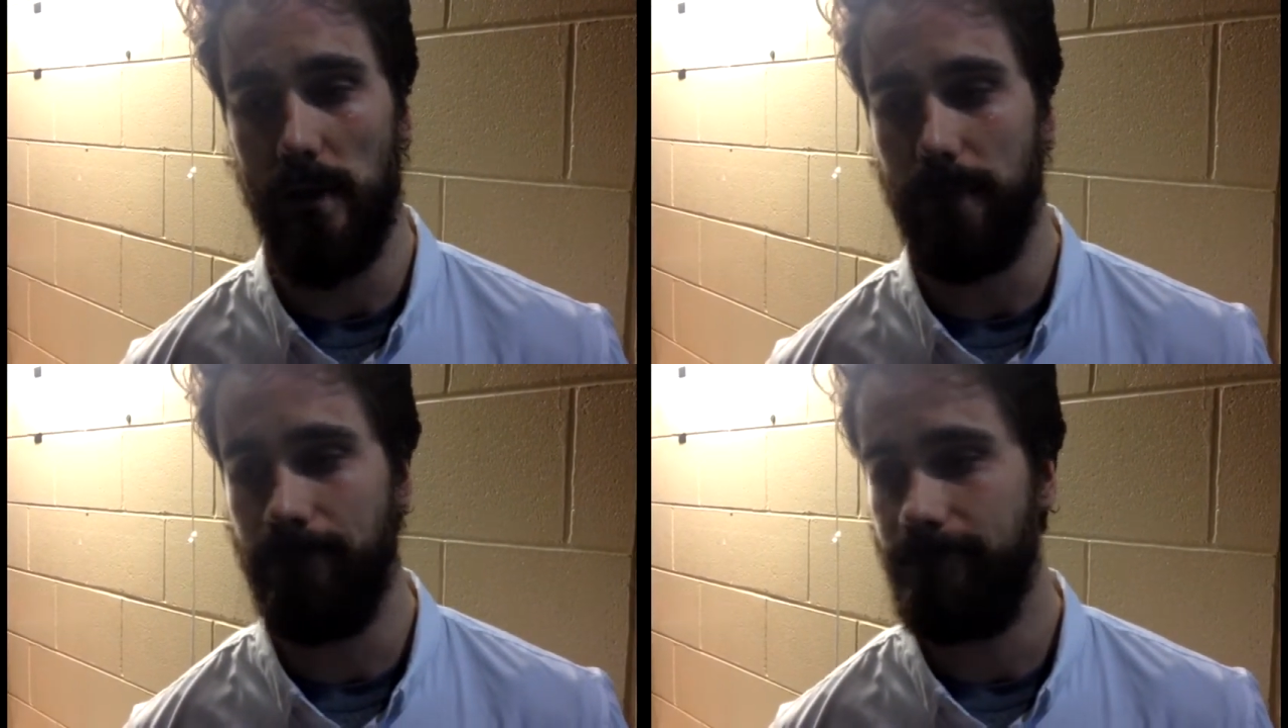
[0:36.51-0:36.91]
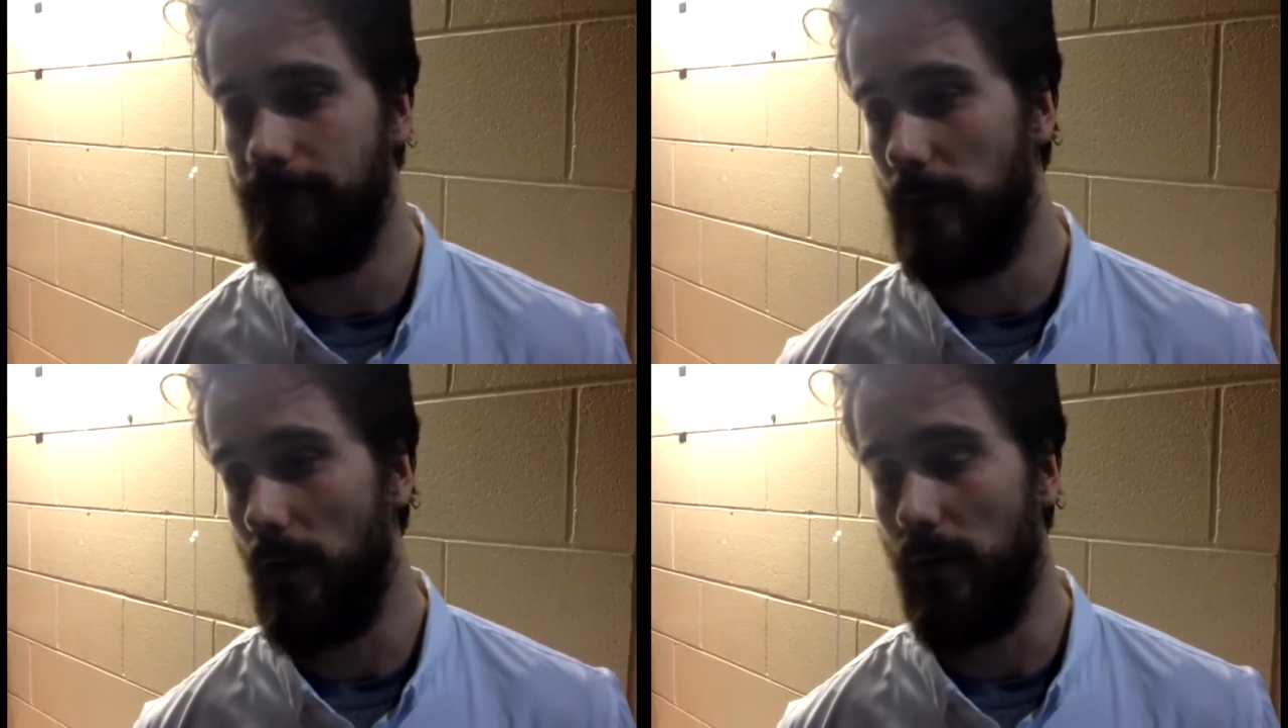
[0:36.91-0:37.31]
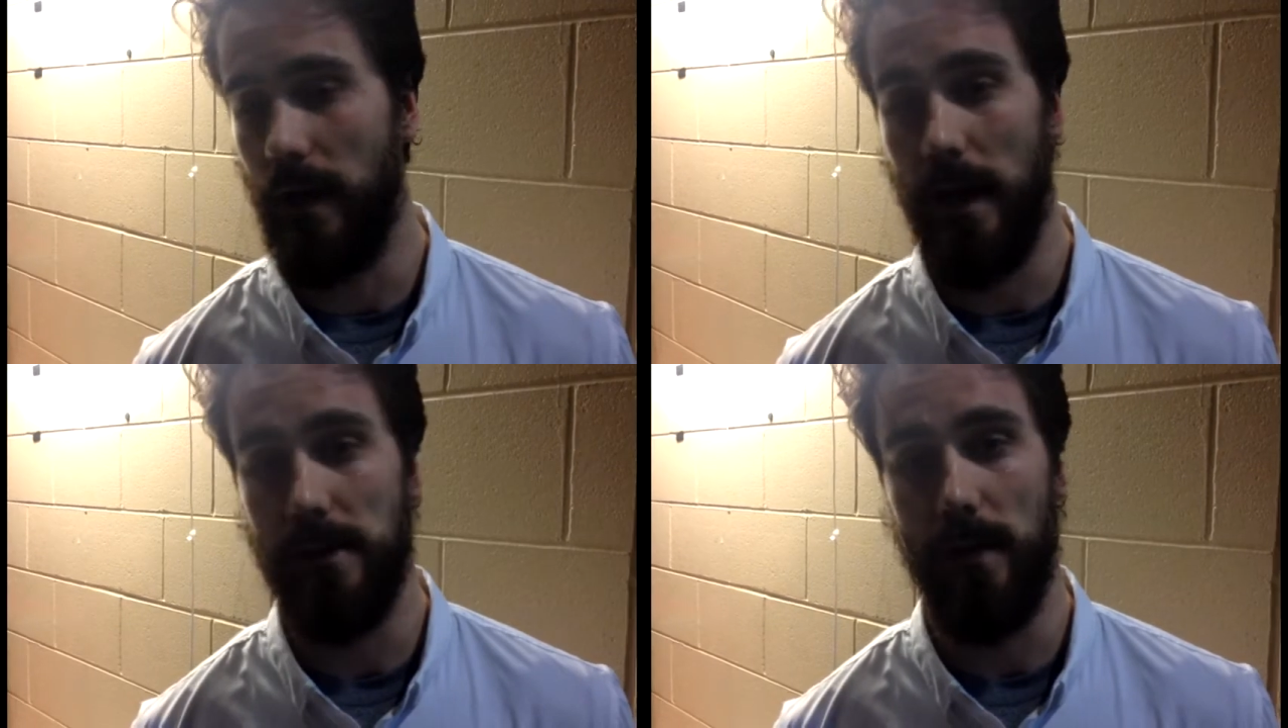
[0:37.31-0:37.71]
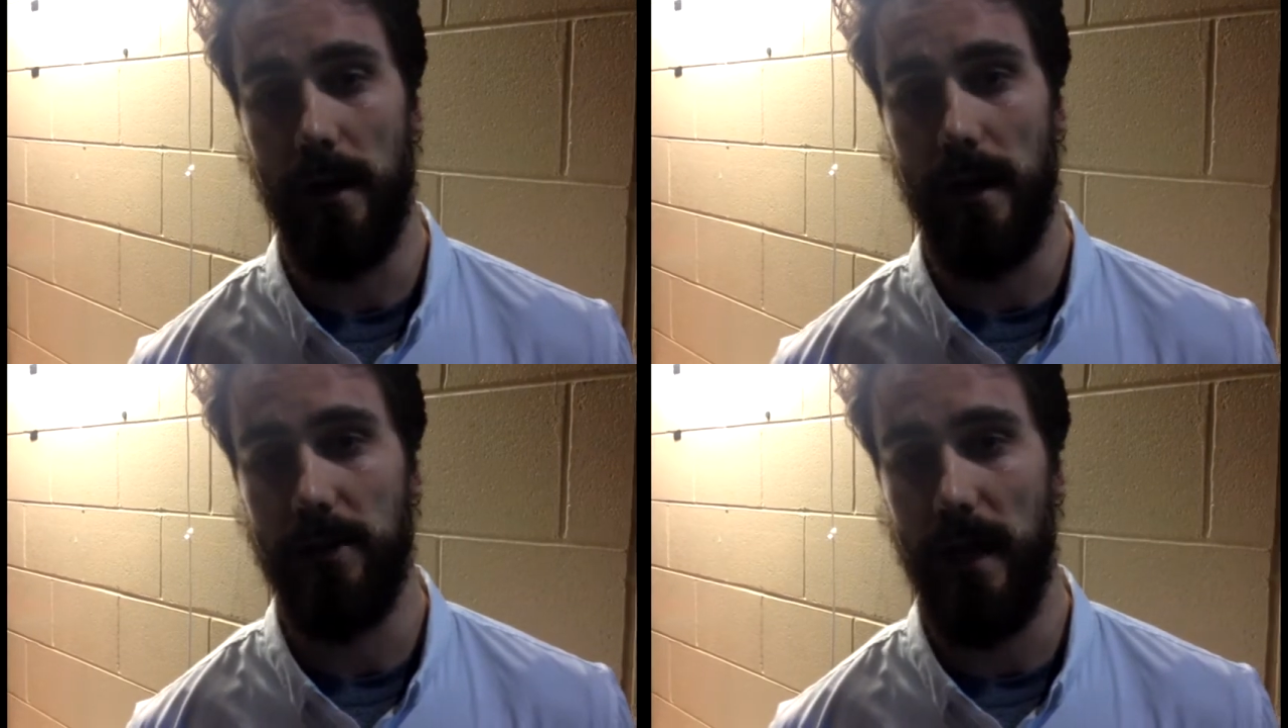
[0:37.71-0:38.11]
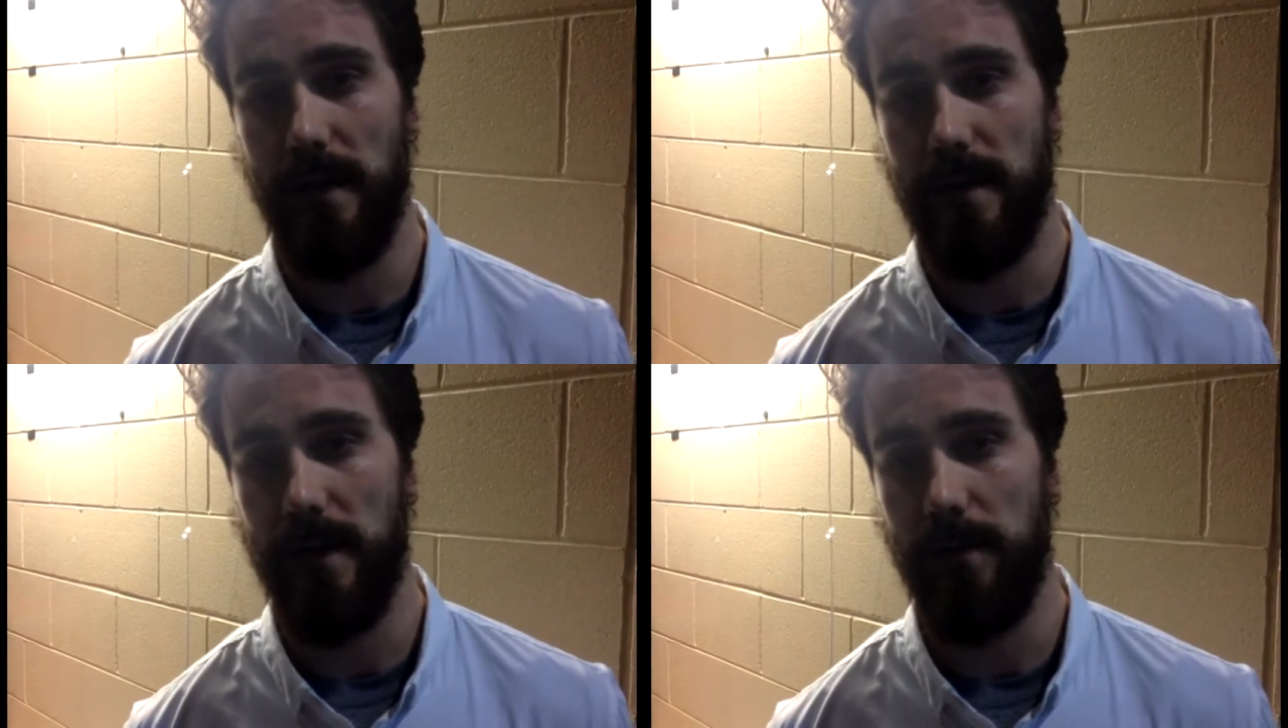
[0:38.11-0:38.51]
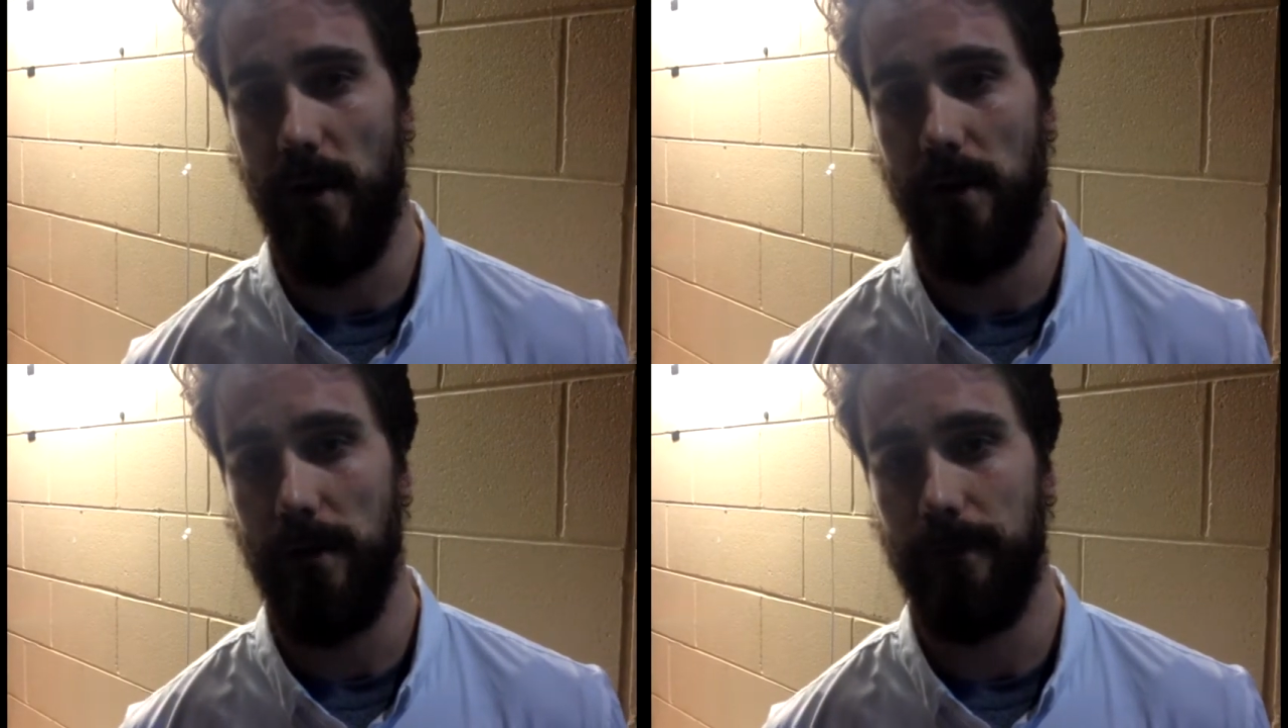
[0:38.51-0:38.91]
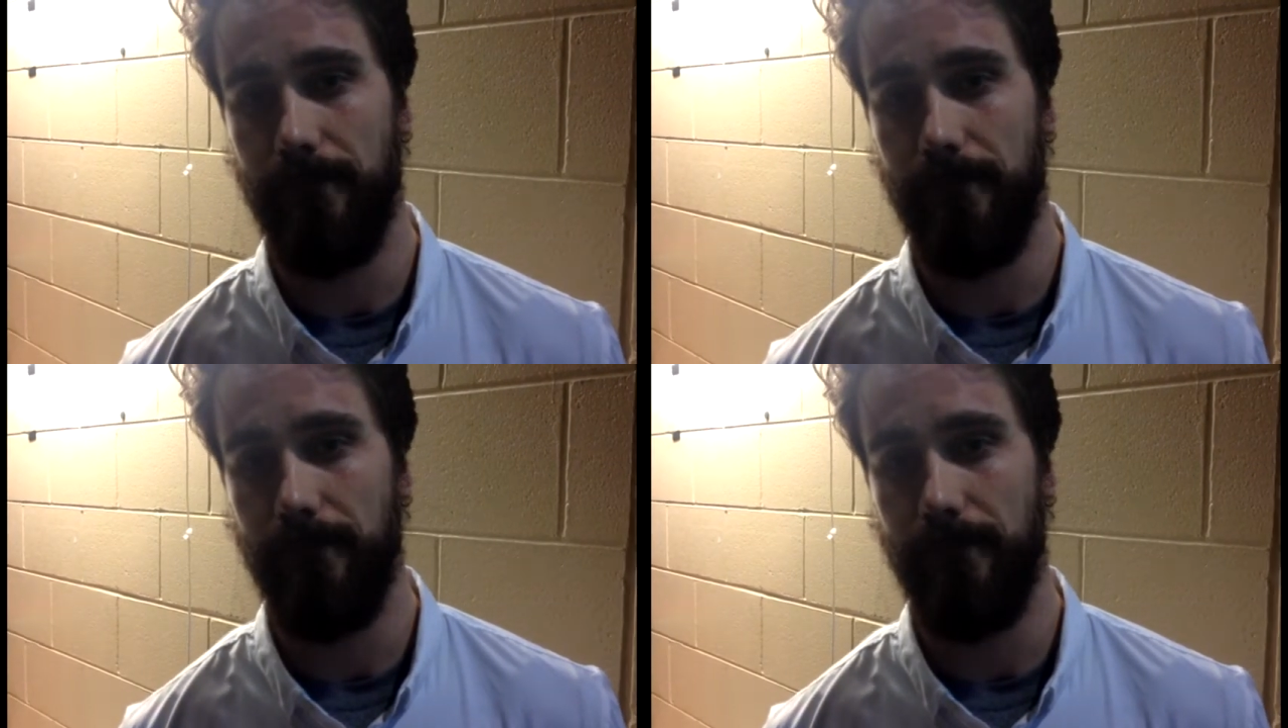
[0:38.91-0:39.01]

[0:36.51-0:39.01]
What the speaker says: and the guys, when they got chances, they just buried them.